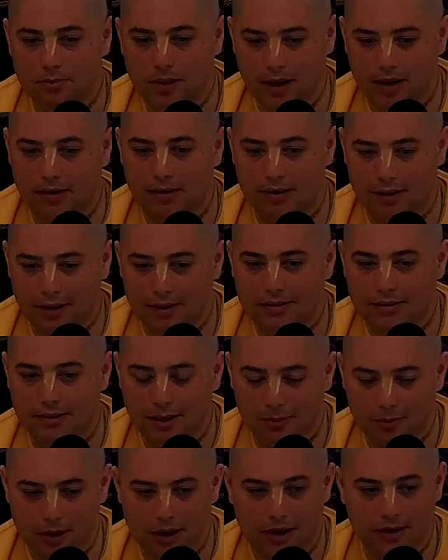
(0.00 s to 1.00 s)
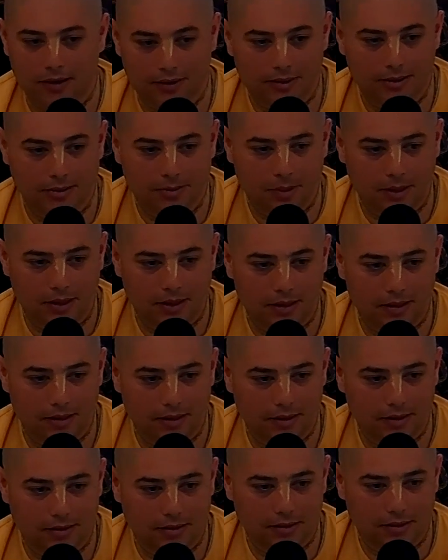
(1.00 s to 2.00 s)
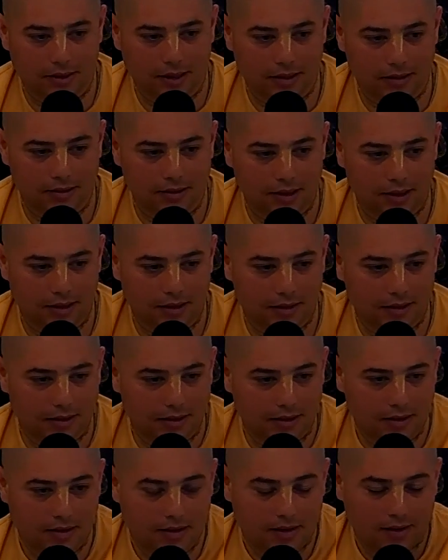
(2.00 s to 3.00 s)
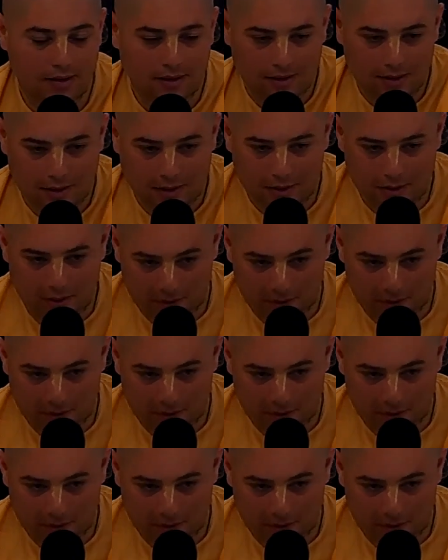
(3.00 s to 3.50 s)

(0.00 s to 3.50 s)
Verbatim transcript: parent does that, practically speaking, because that's like you